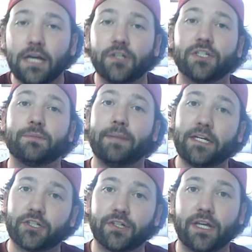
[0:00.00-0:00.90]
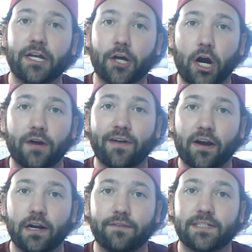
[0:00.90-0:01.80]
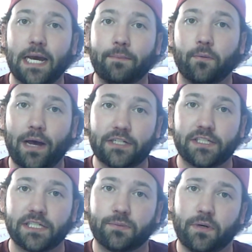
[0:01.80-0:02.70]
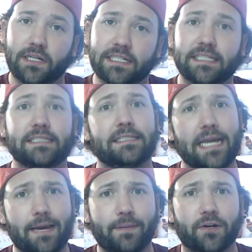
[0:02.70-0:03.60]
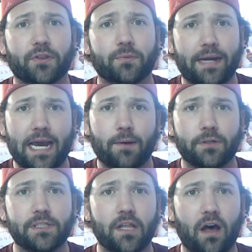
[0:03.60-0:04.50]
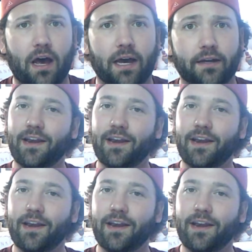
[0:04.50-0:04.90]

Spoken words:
Just make sure that you carve out enough time to watch this one because it's damn near 3 hours long.